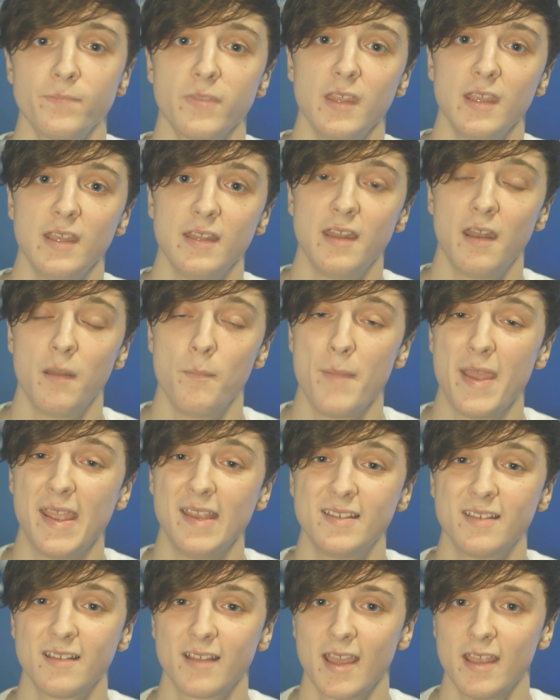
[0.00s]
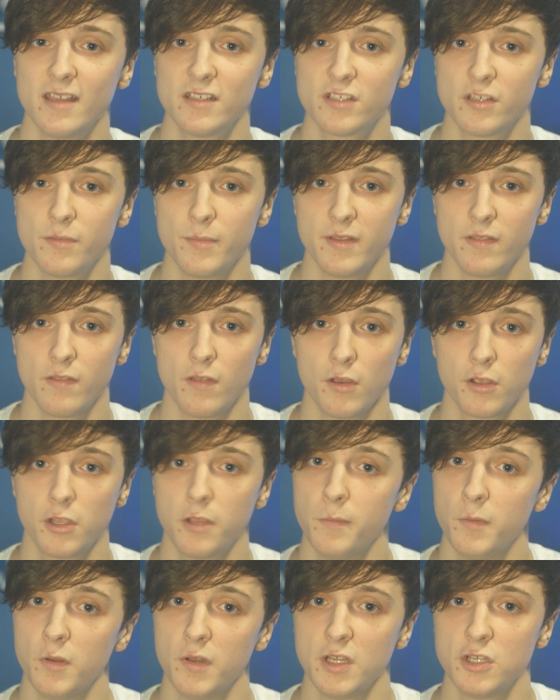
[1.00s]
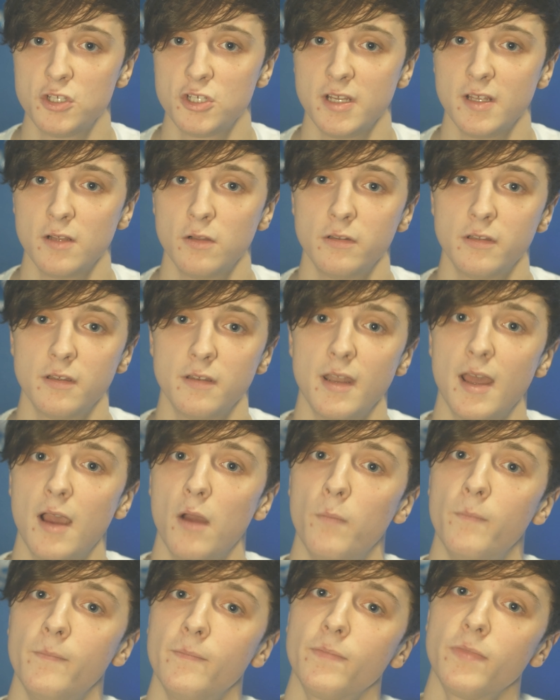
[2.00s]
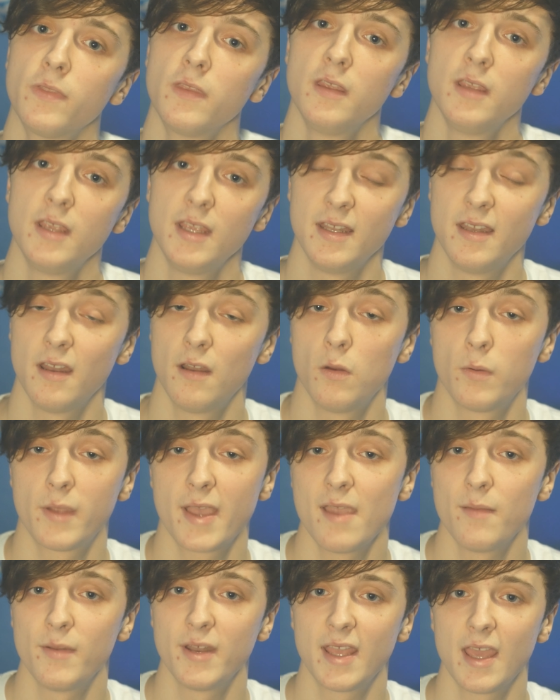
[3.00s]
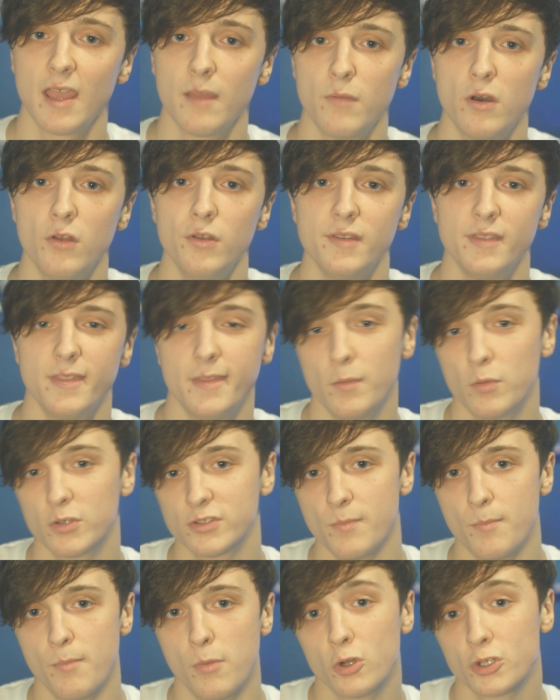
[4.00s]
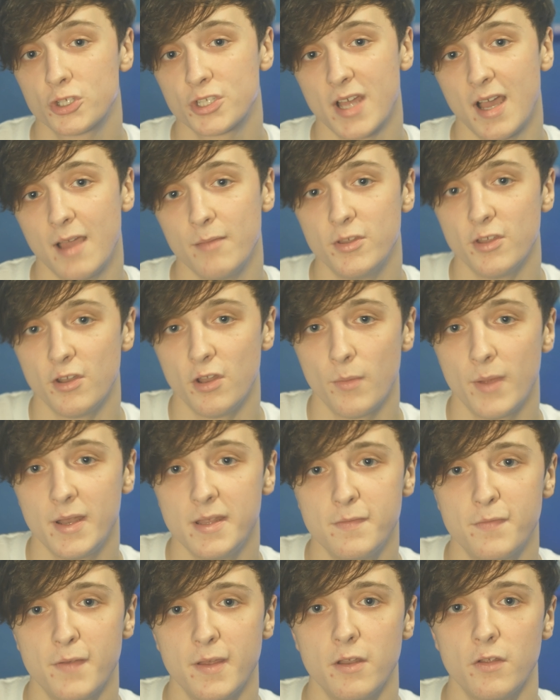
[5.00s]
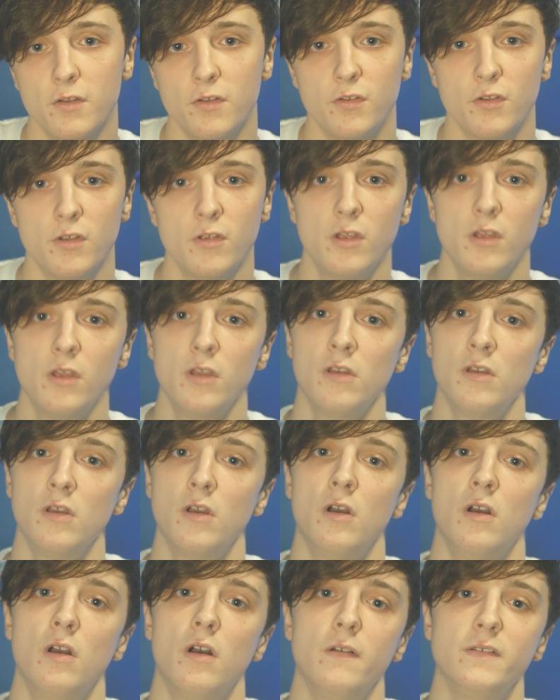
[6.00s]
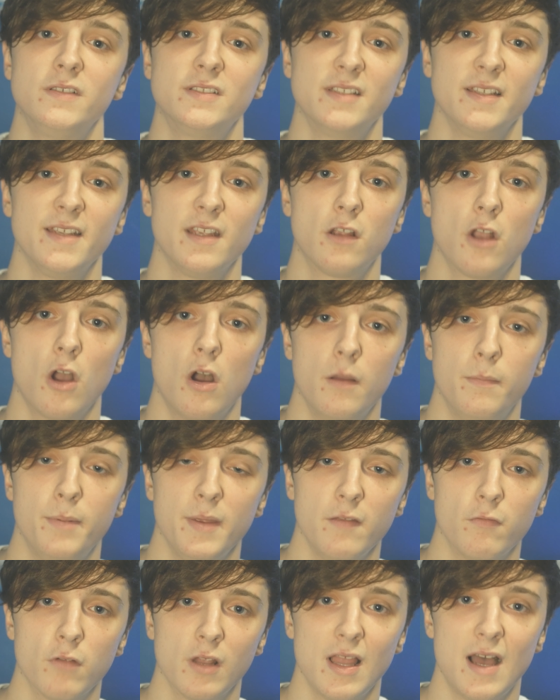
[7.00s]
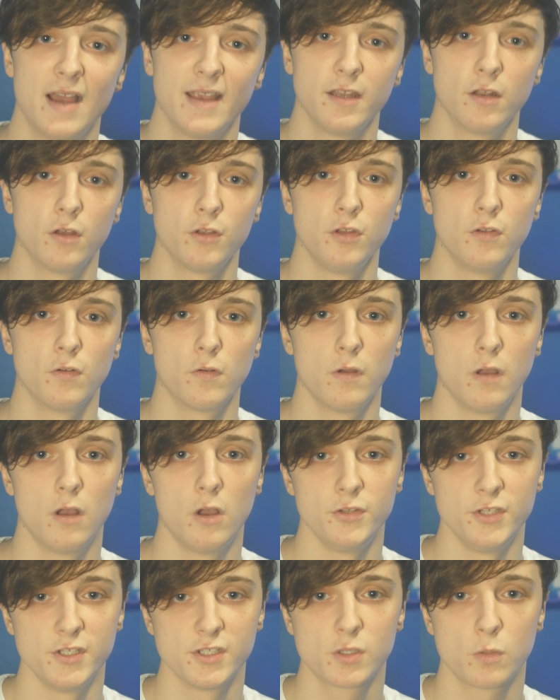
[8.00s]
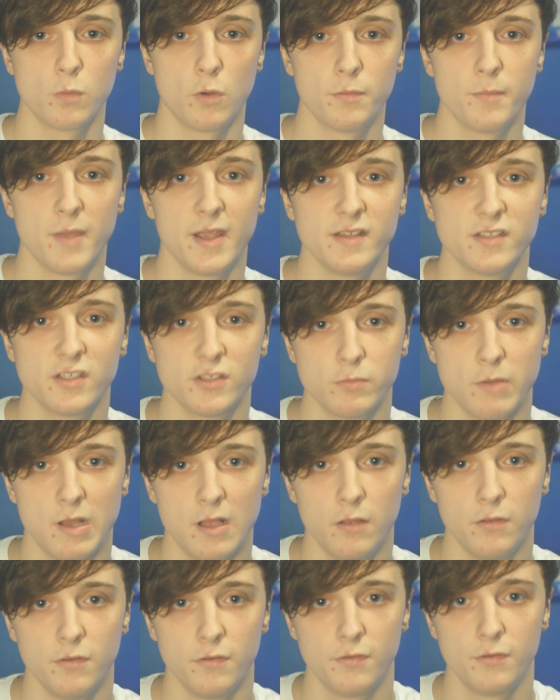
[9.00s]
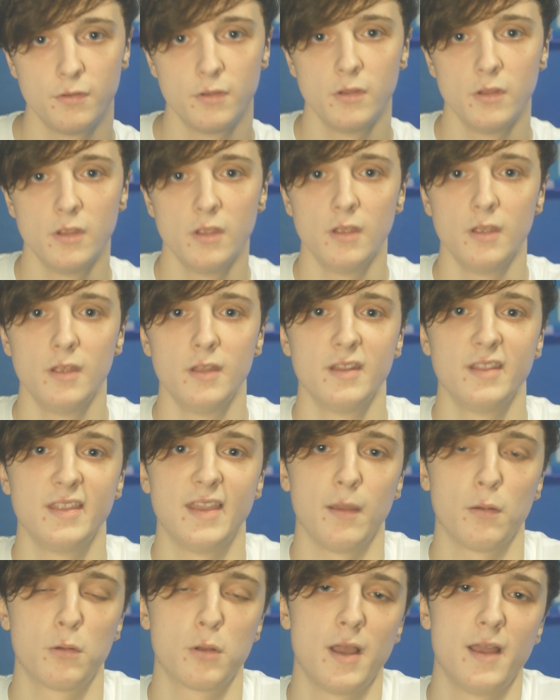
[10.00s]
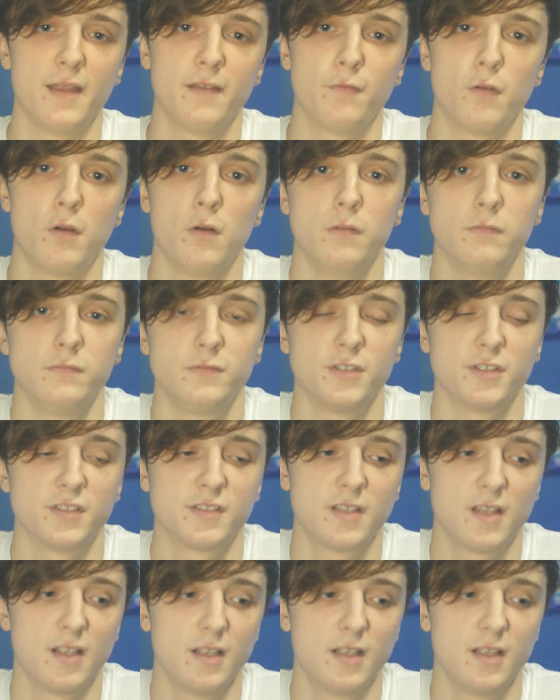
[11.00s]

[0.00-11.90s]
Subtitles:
He did amazing against them in the Community Shield, and now he did okay when he came on. There wasn't much time to do anything, and obviously you've got to be relying on your squad mates as well, and they were kind of all just